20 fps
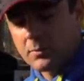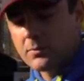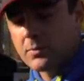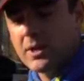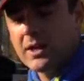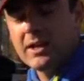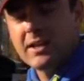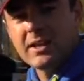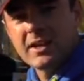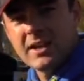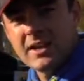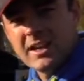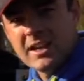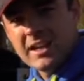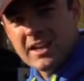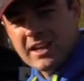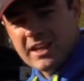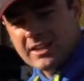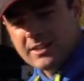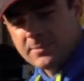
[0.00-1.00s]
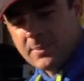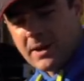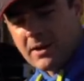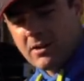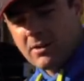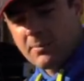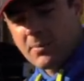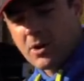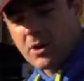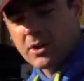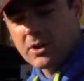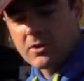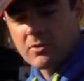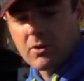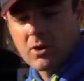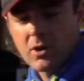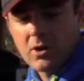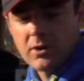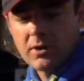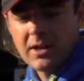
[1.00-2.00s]
rig is Power
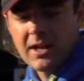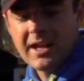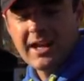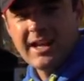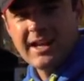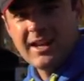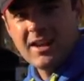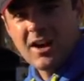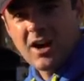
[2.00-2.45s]
Micron in